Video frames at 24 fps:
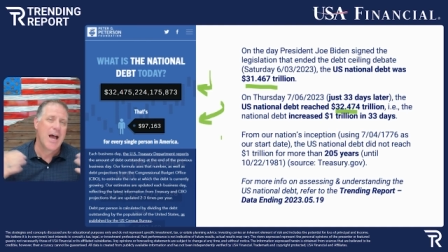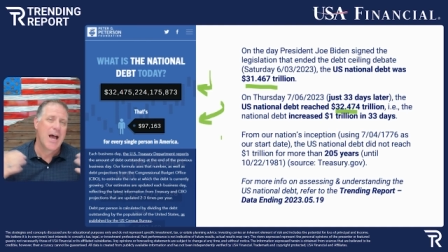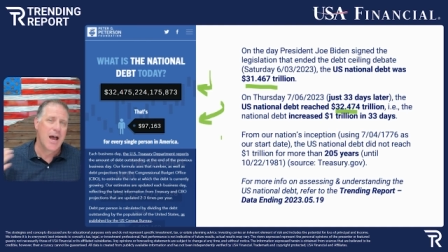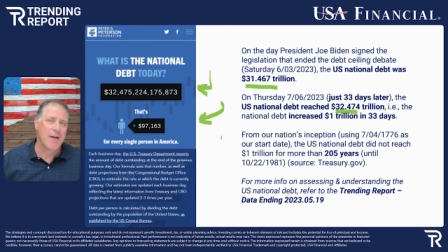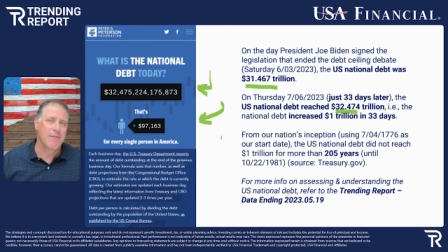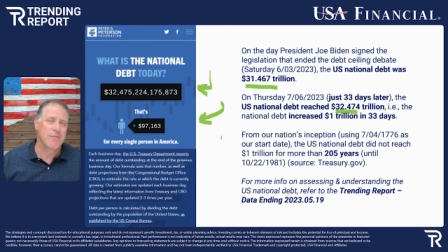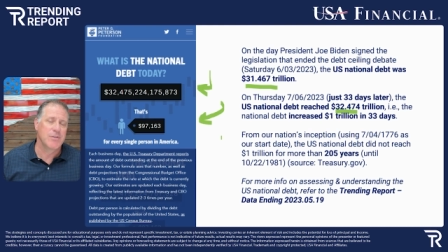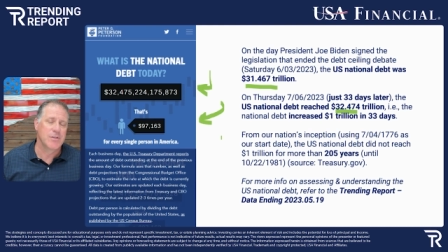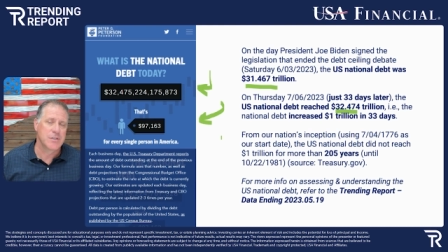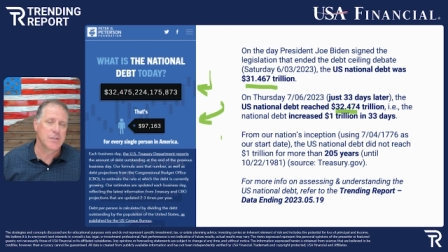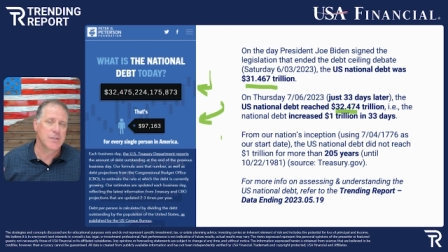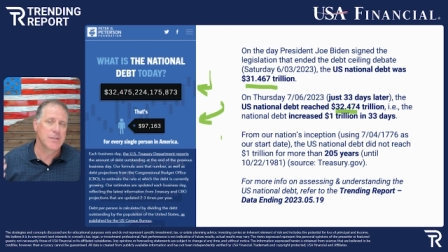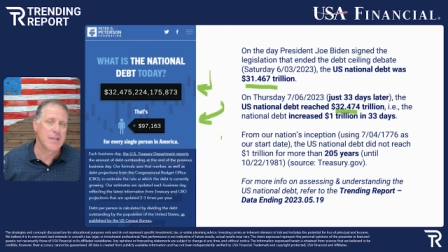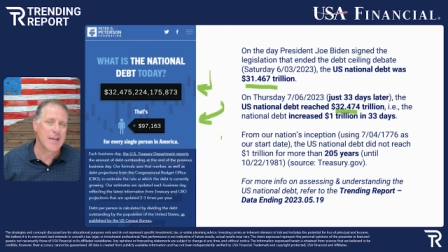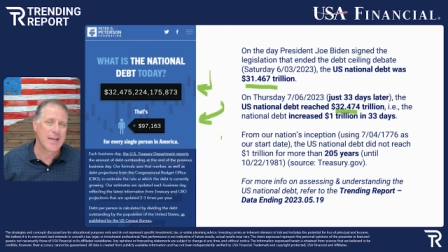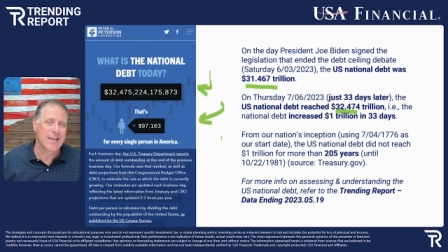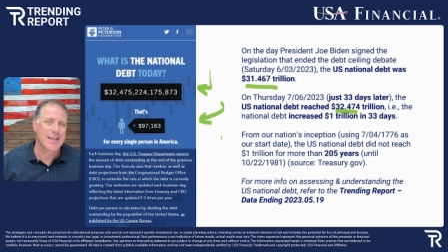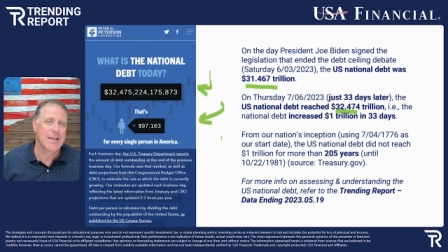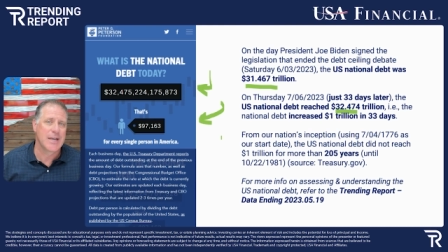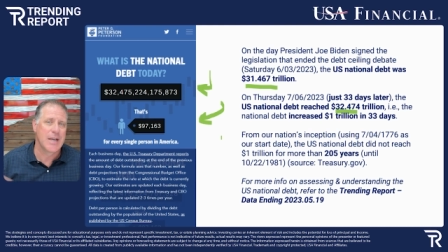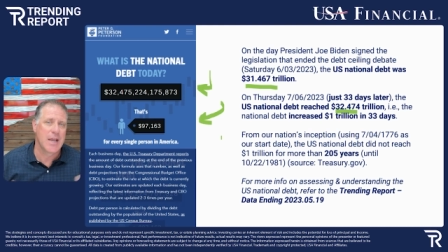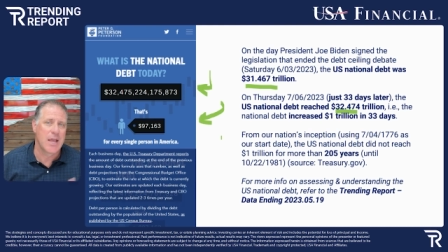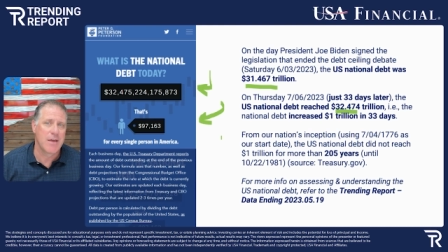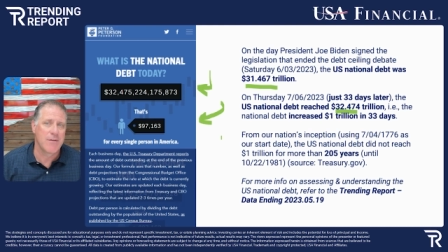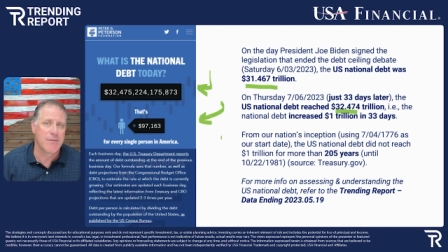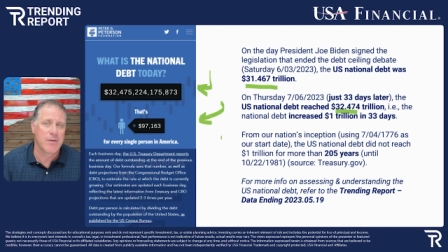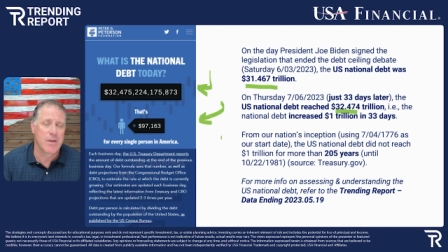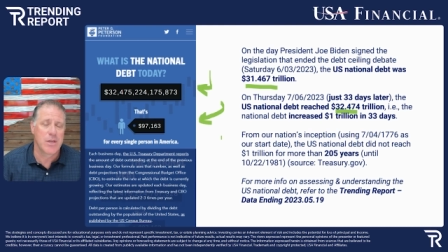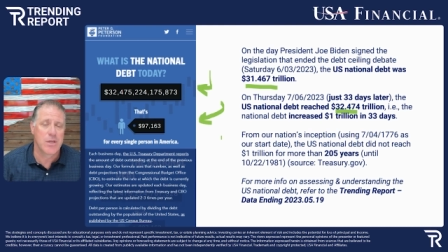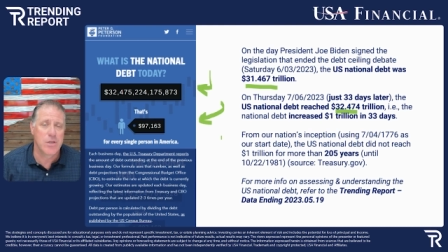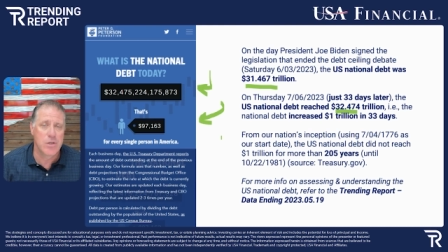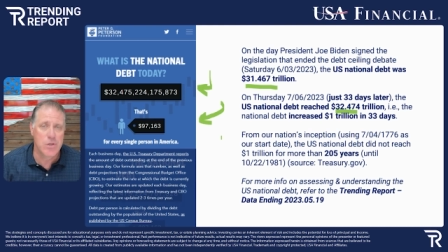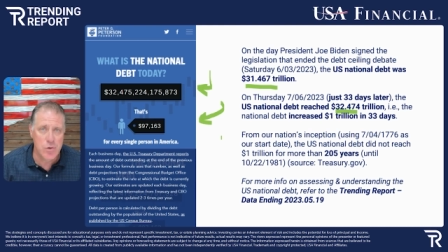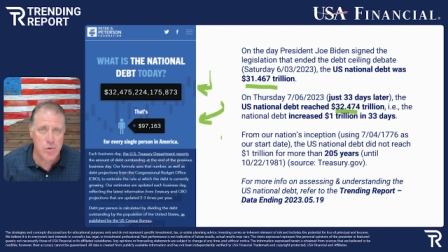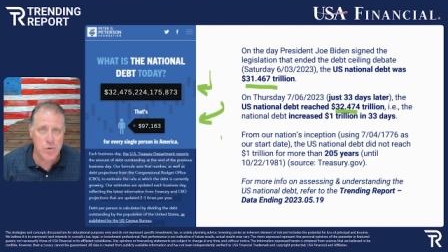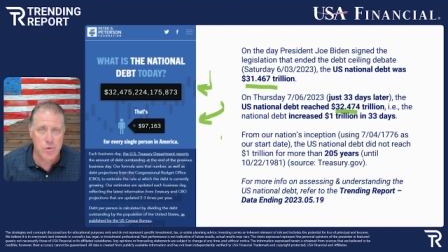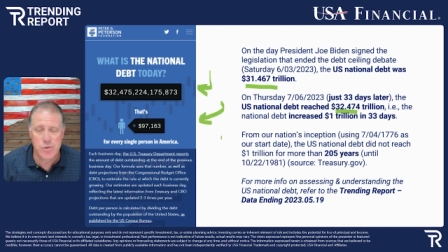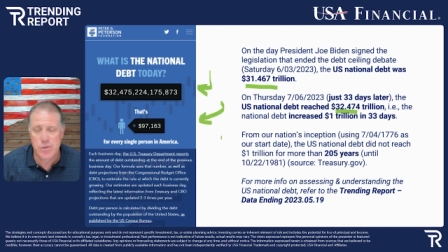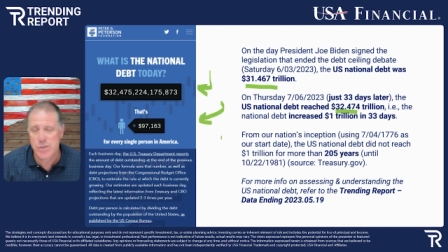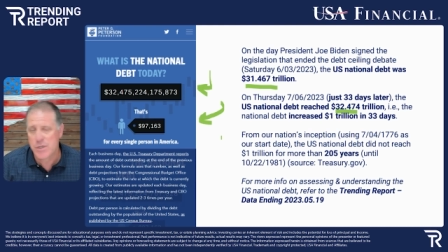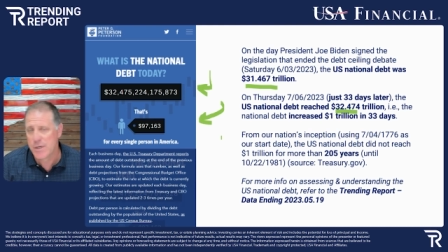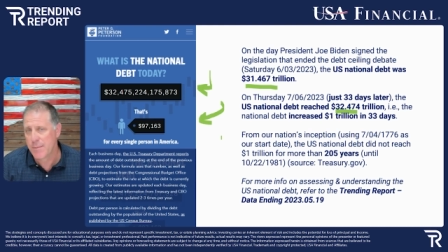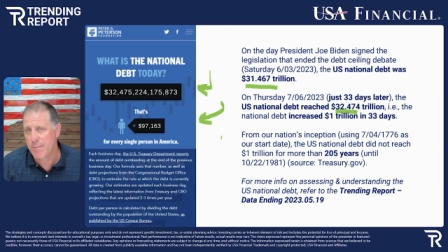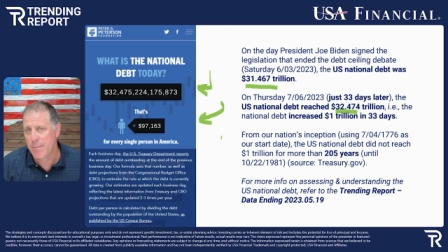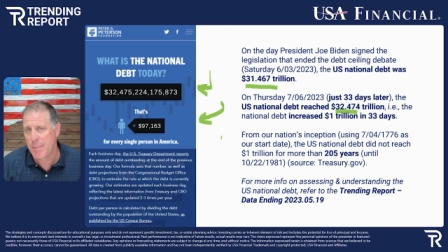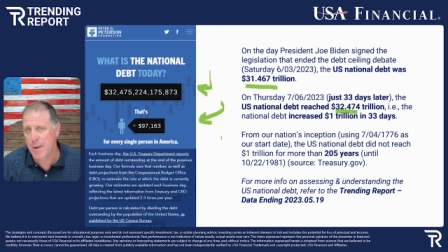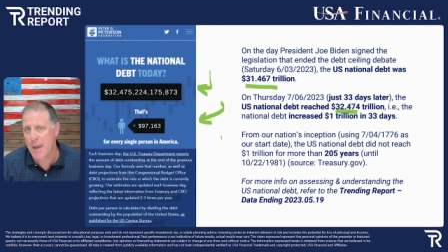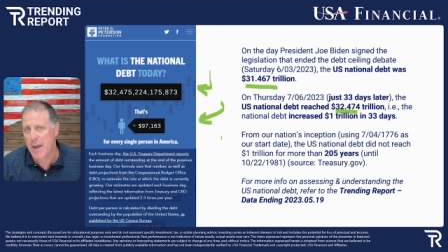obviously that can have a huge
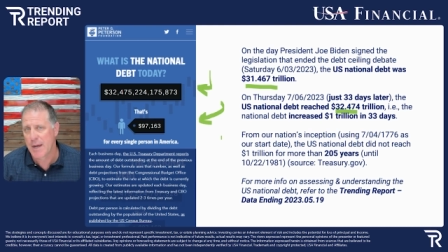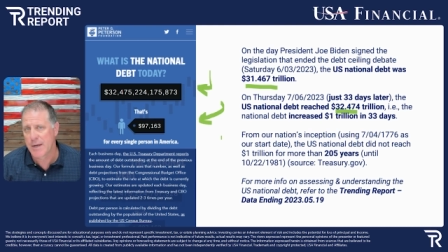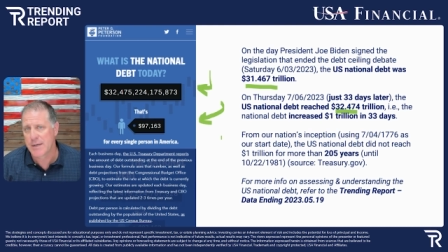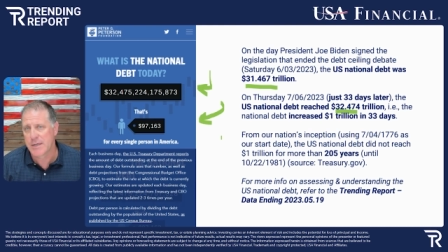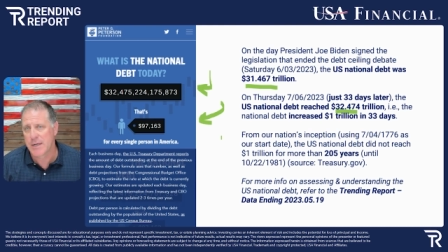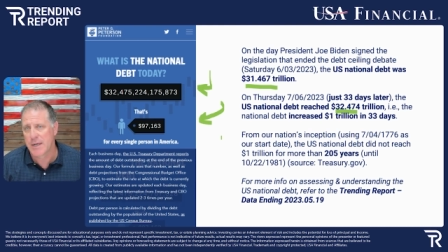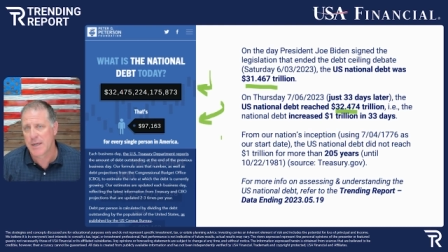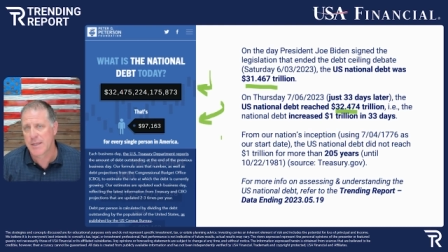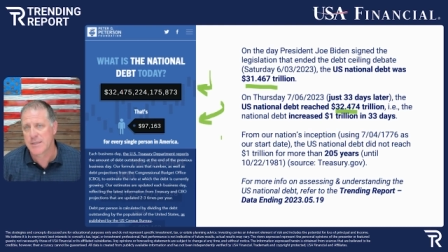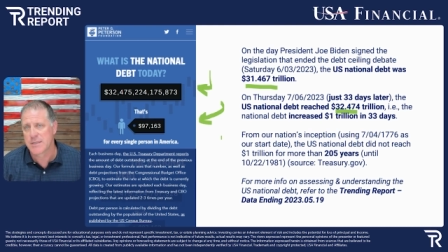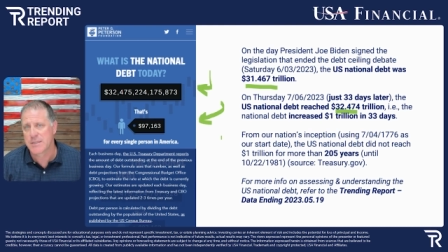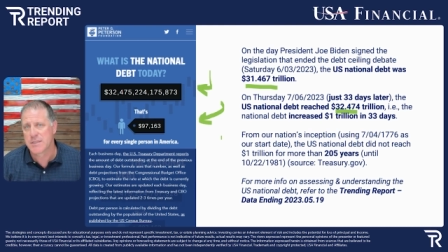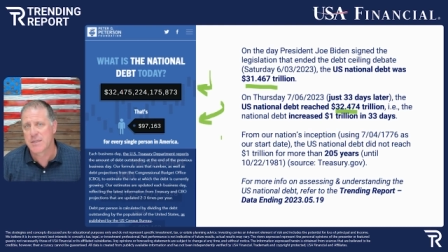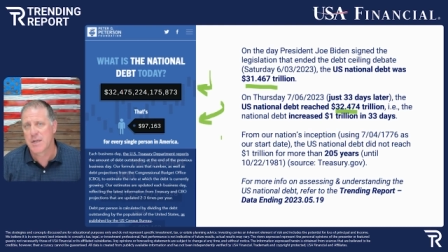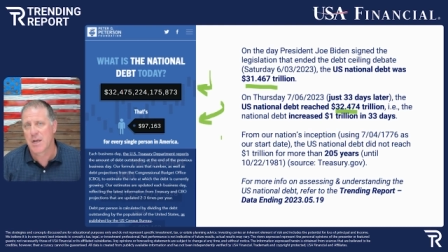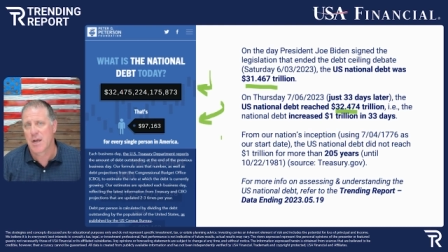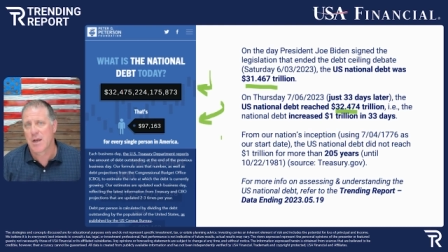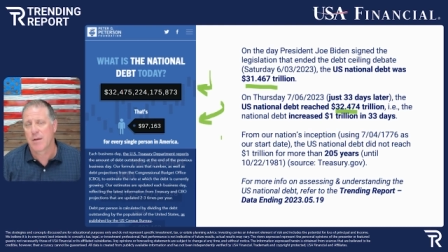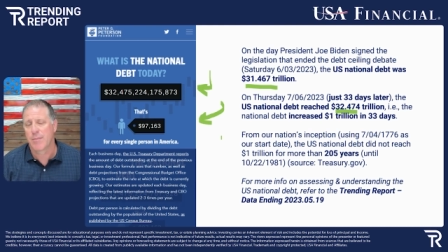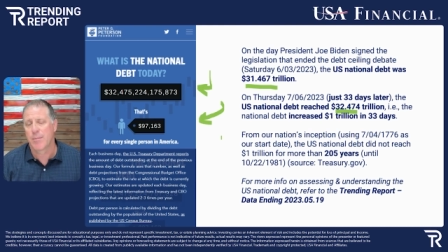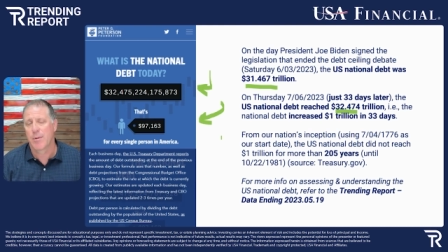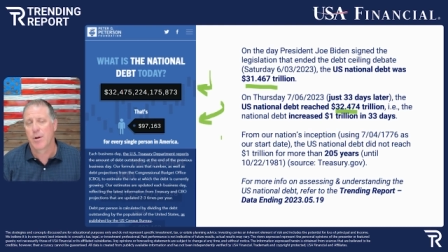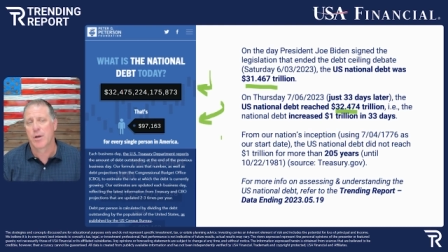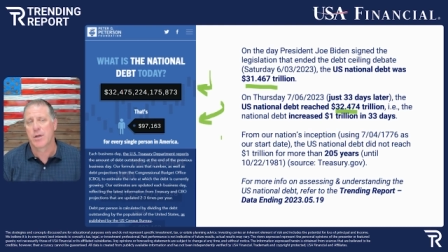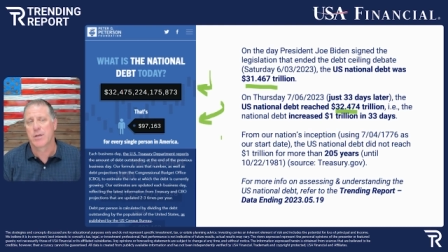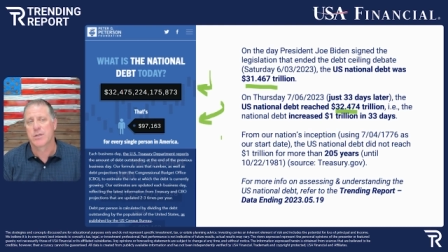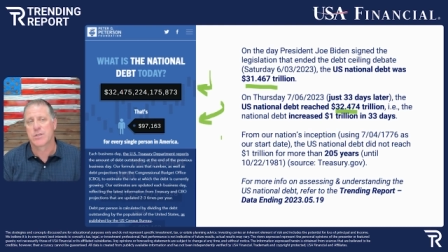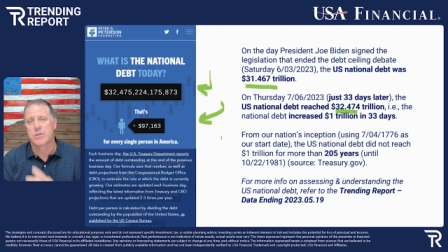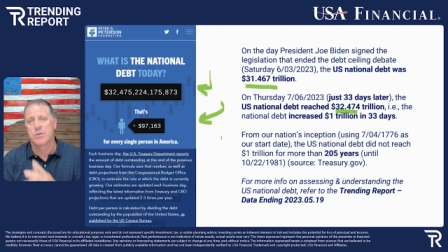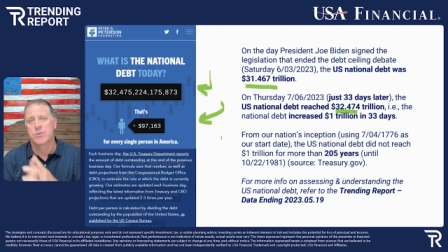impact on the stock market.